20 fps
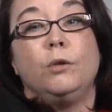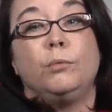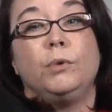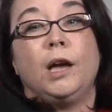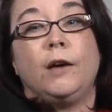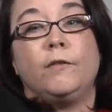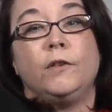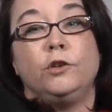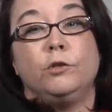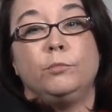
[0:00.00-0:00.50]
We
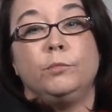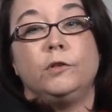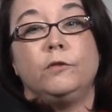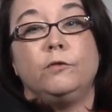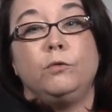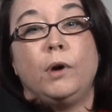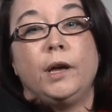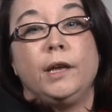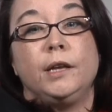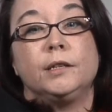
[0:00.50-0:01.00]
have a number
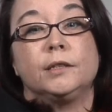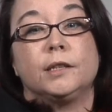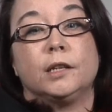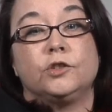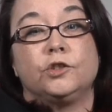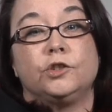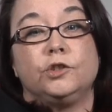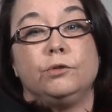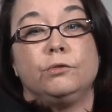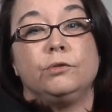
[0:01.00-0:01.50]
of ways
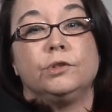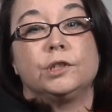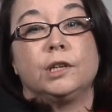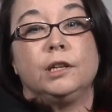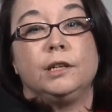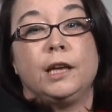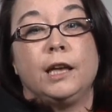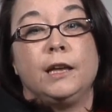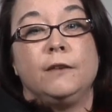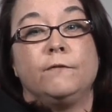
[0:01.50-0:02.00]
that students
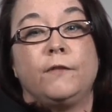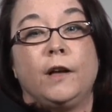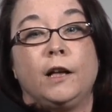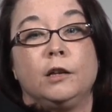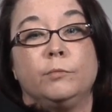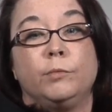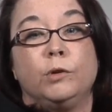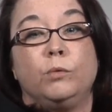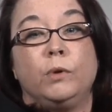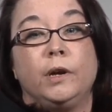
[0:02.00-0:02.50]
can gain
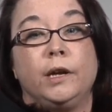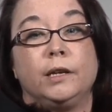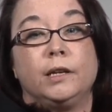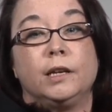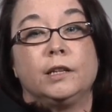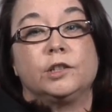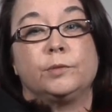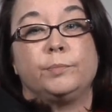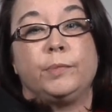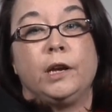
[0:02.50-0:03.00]
valuable work
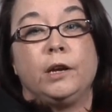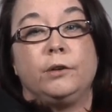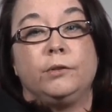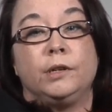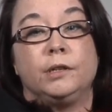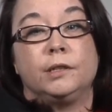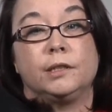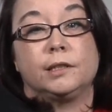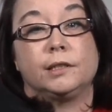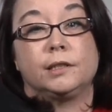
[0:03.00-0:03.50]

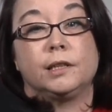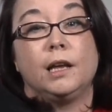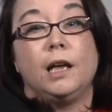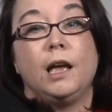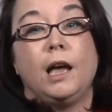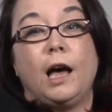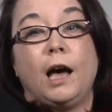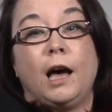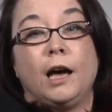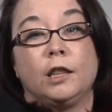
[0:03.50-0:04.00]
experience,
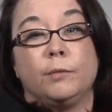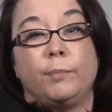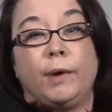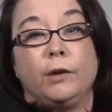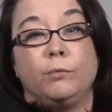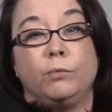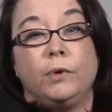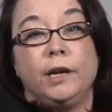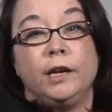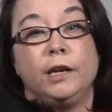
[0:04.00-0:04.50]
either
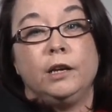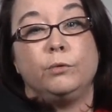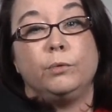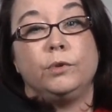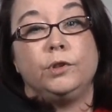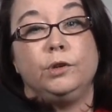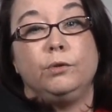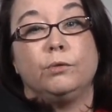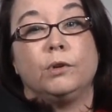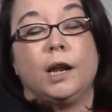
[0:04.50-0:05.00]
by working
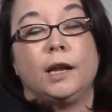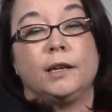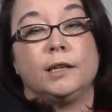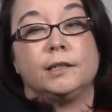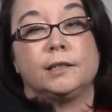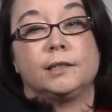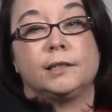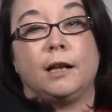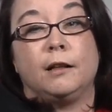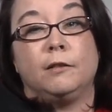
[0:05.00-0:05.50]
with UCLan
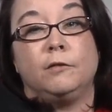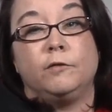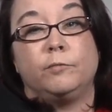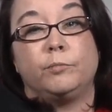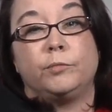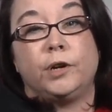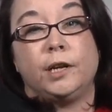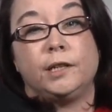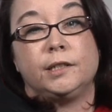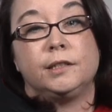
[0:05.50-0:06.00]
itself,
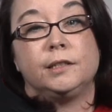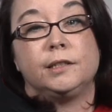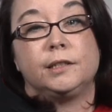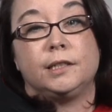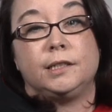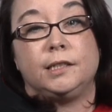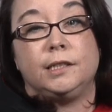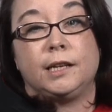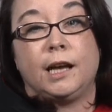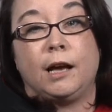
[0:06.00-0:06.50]
Preston
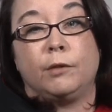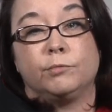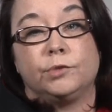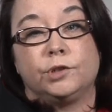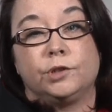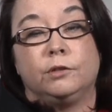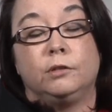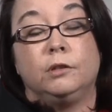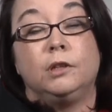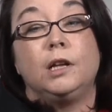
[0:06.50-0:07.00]
City
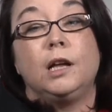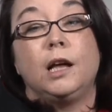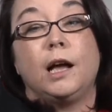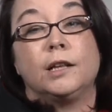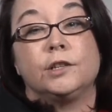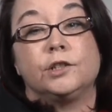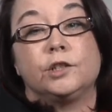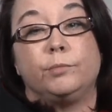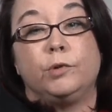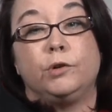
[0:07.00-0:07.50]
Council,
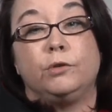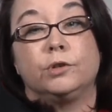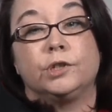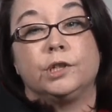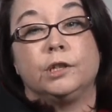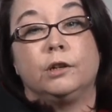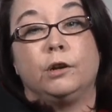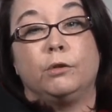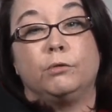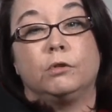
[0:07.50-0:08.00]
and
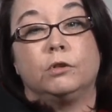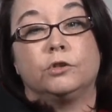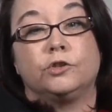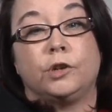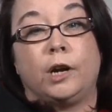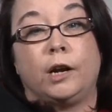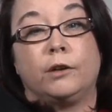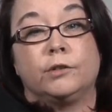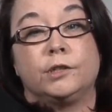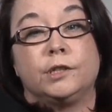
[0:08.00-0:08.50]
supporting local
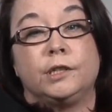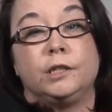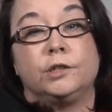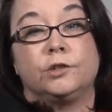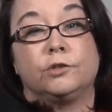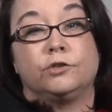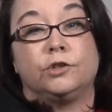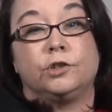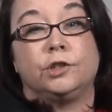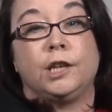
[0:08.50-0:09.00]
charities
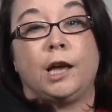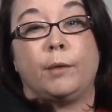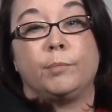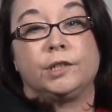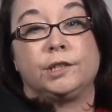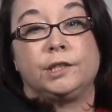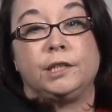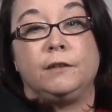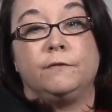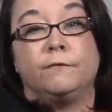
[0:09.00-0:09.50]
such as the
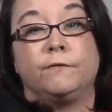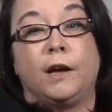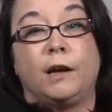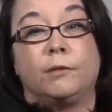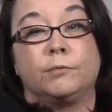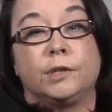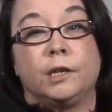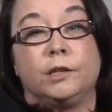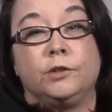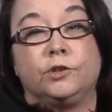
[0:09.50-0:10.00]
Aberseen
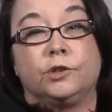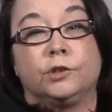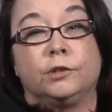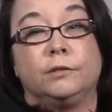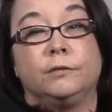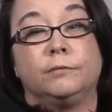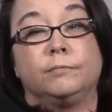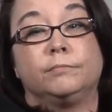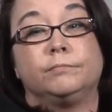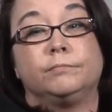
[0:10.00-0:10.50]
Foundation.